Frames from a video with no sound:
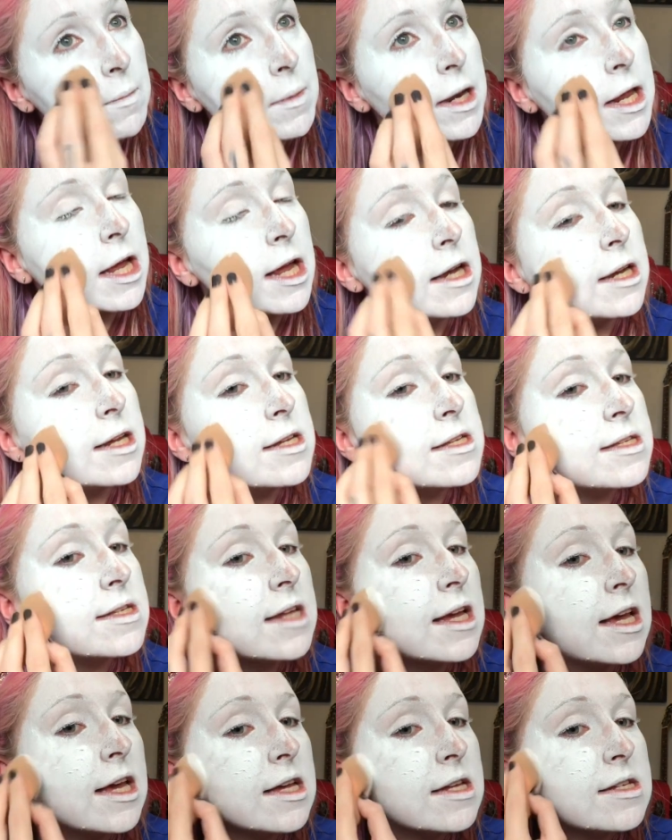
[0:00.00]
at the minute, and it
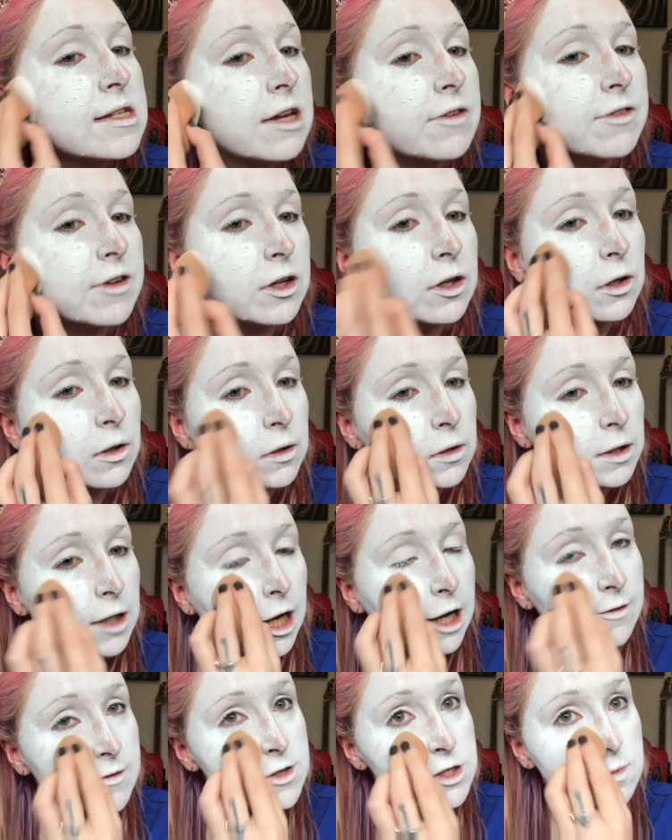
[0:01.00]
is
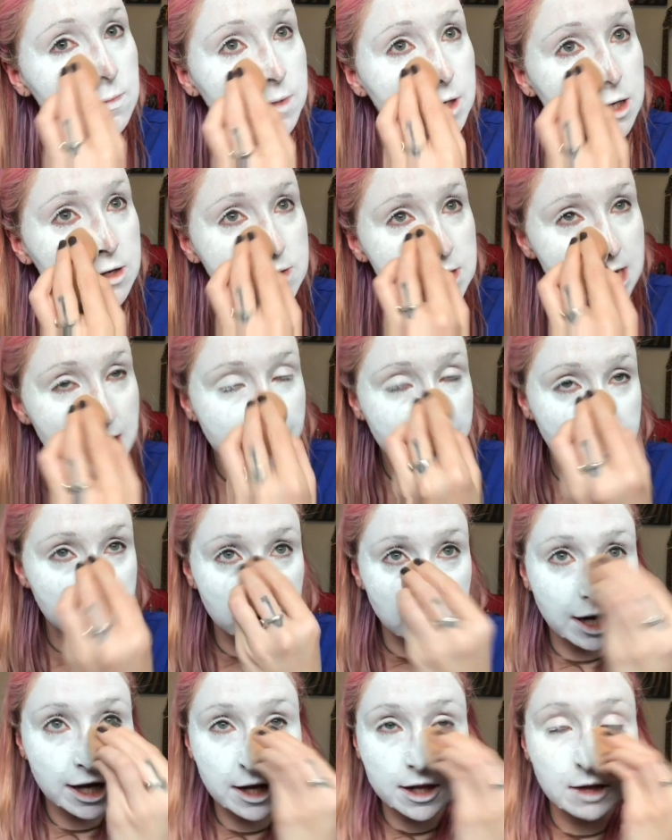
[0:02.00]
difficult. Like, for somebody who's never
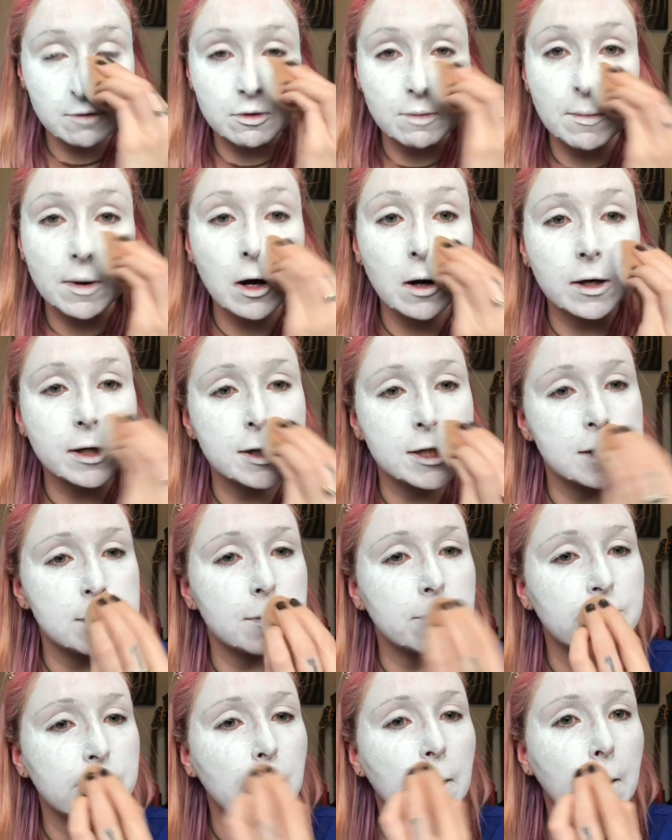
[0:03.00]
done anything with
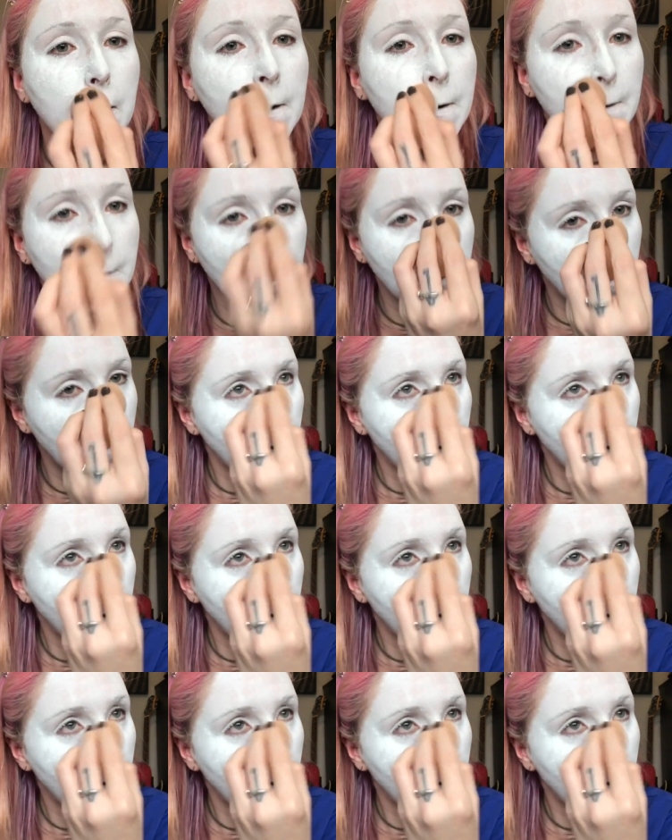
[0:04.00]
mortgages before,